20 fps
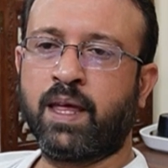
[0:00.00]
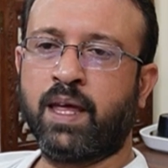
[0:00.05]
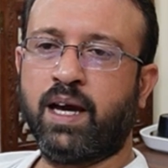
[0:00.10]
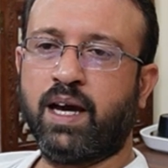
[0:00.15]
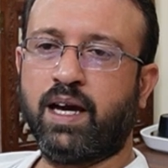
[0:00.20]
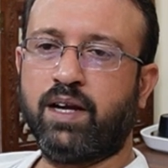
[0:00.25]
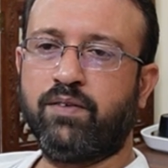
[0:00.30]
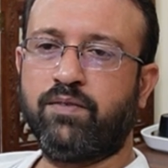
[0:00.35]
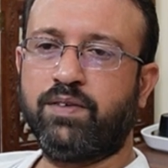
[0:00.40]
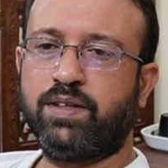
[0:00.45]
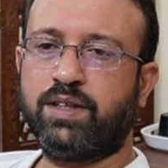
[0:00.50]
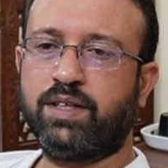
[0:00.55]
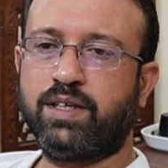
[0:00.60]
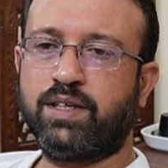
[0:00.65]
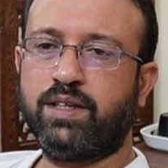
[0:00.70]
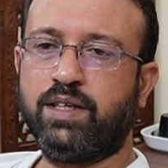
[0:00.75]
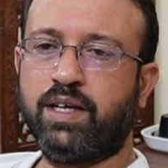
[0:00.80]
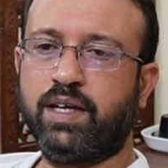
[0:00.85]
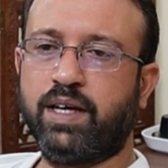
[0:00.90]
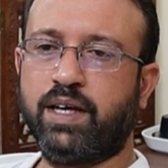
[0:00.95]
And
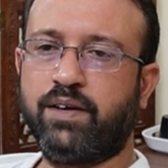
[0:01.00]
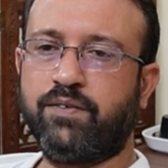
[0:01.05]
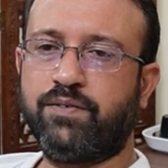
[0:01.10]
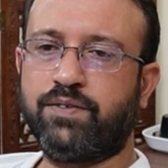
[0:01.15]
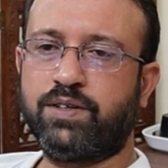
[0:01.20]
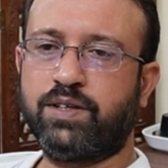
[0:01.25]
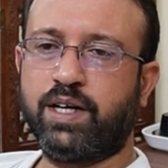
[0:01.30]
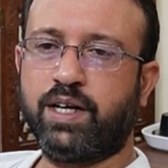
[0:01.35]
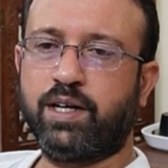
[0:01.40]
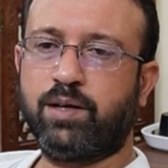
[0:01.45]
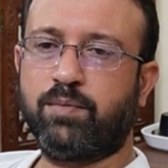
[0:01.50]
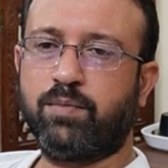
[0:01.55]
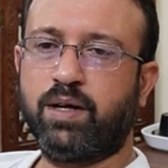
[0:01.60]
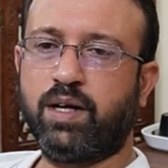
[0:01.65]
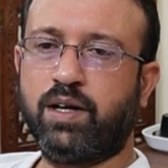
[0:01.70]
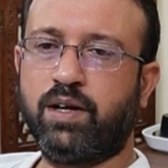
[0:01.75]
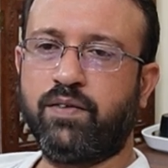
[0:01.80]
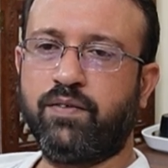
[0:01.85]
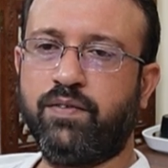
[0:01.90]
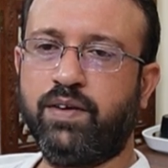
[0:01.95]
within the if
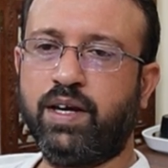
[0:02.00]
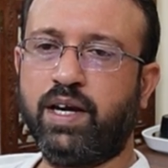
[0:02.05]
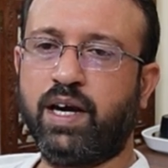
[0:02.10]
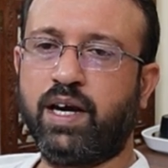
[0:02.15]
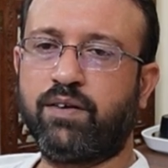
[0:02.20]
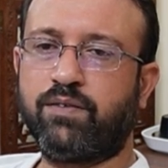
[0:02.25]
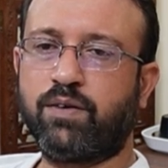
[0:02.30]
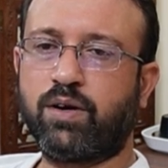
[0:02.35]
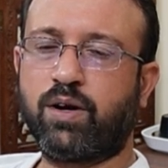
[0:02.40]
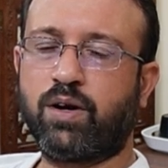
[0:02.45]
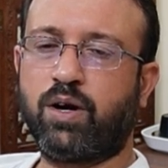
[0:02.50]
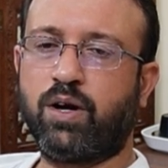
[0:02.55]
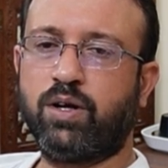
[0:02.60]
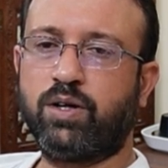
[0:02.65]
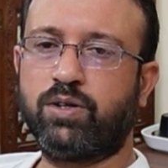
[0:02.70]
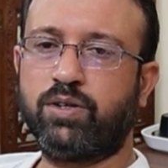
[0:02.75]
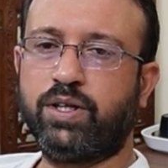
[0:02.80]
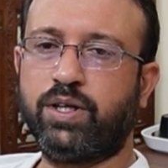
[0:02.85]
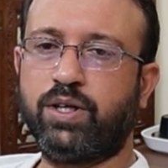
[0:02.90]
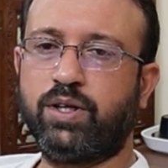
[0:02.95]
statement, we have a call
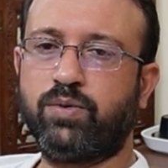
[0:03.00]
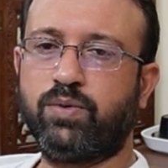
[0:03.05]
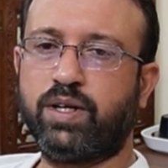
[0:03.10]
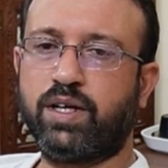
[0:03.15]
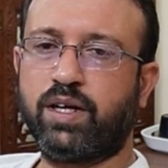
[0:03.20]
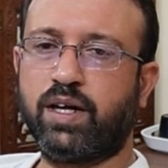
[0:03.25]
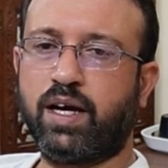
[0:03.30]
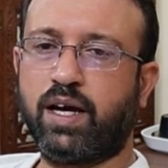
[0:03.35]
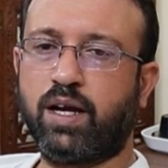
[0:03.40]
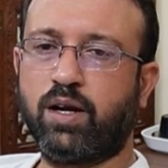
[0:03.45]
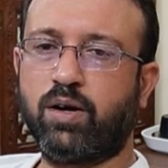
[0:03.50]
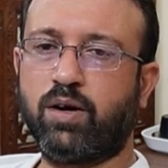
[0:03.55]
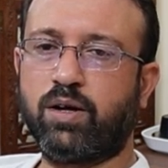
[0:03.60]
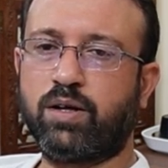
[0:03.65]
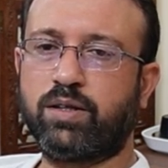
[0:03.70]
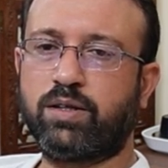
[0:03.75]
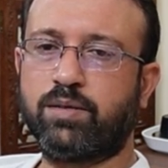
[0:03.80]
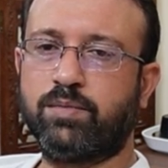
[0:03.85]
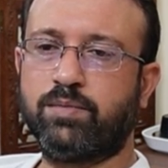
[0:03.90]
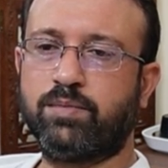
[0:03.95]
to the union
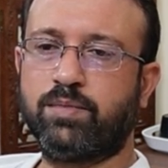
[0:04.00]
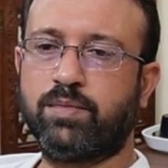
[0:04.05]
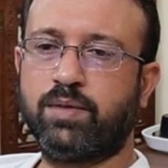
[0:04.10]
algorithm,